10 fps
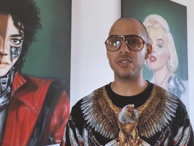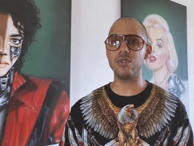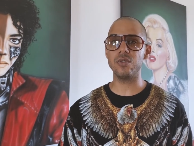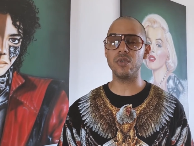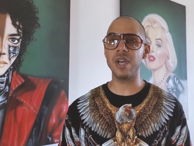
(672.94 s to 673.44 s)

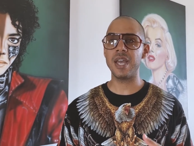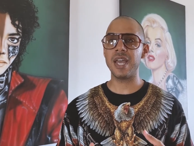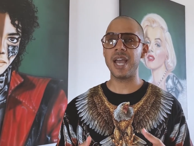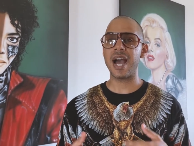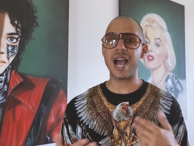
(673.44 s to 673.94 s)
to
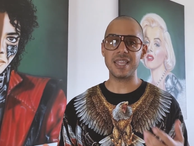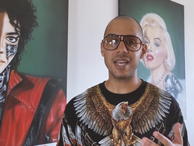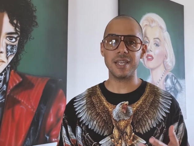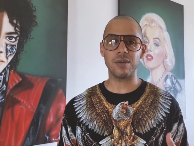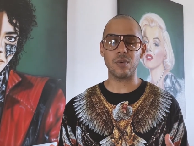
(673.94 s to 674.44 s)

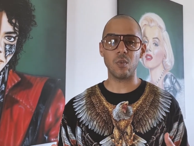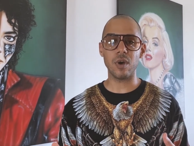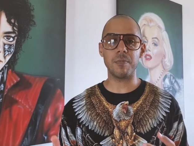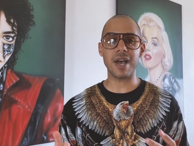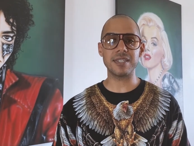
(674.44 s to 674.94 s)
highlight
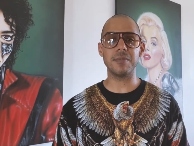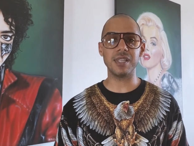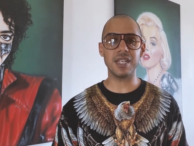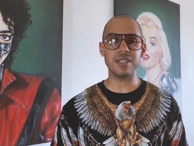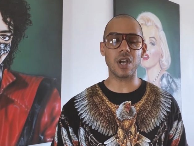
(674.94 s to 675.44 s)
what
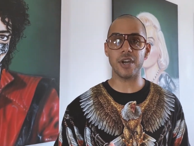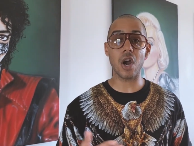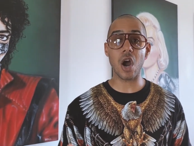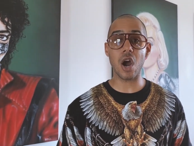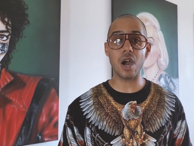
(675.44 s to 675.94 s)
possibilities
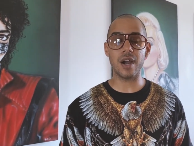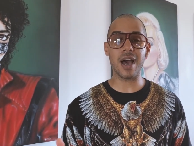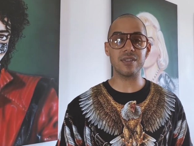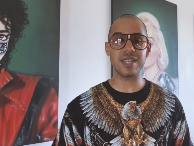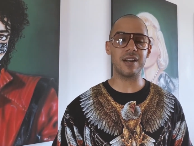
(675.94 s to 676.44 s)
there are
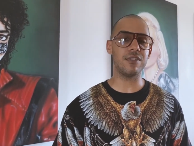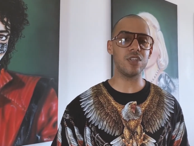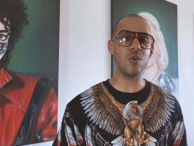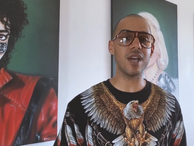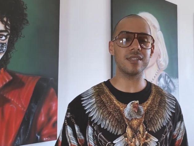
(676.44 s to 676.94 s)
outside of
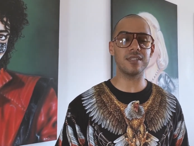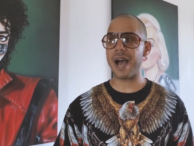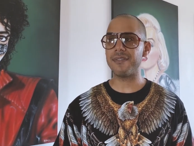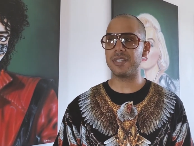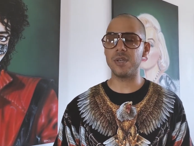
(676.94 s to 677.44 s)
the US.
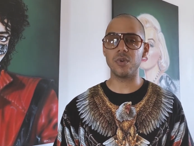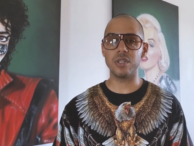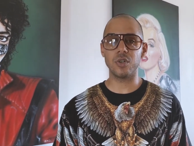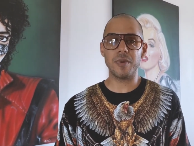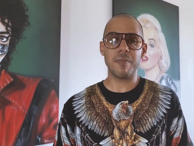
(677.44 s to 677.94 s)
Obviously, we're
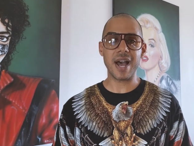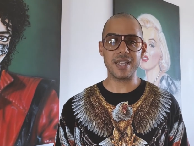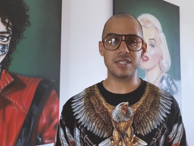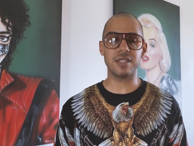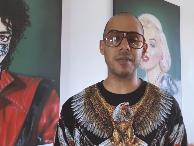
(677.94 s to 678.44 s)
a little bit
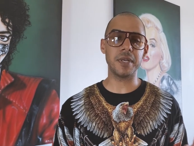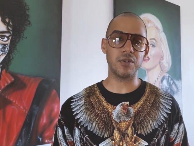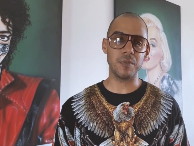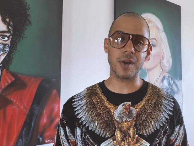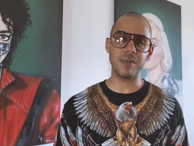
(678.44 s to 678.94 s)
biased to the
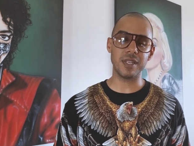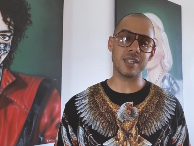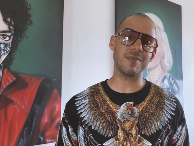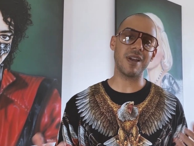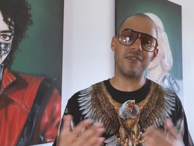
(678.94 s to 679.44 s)
Dominican Republic
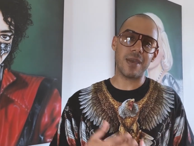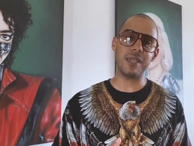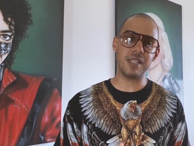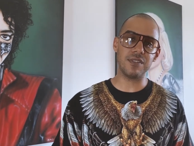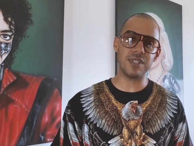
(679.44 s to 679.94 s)
because my
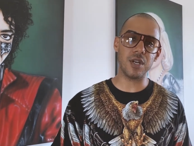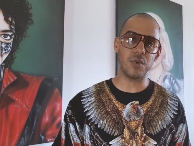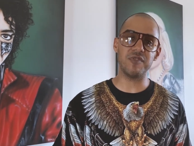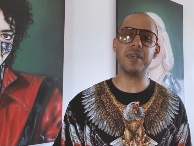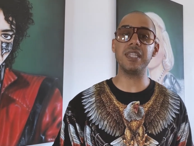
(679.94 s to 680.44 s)
family lives here and
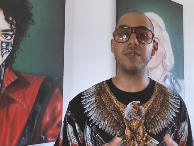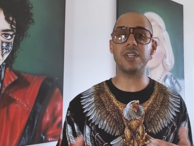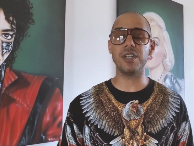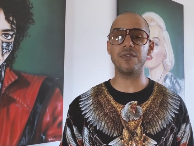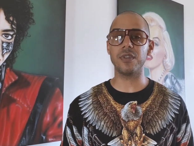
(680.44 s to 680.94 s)
we've been
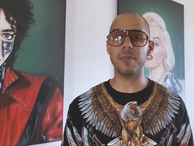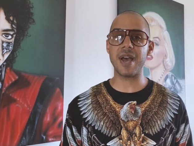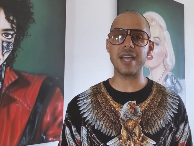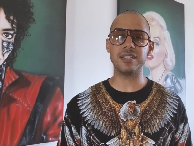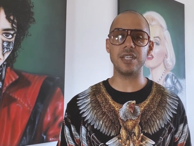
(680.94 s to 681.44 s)
living here for the
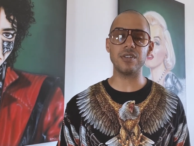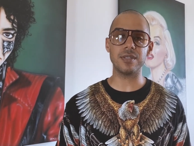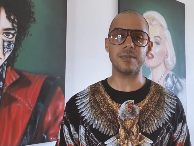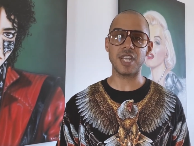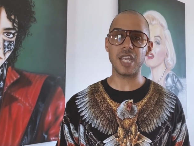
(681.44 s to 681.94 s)
past year and
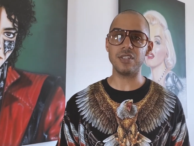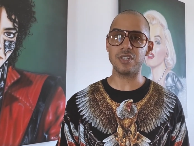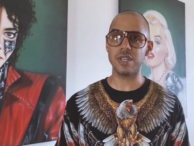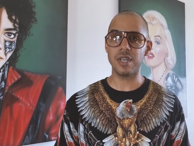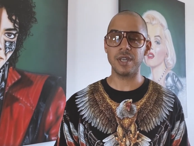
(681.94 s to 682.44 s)
some change.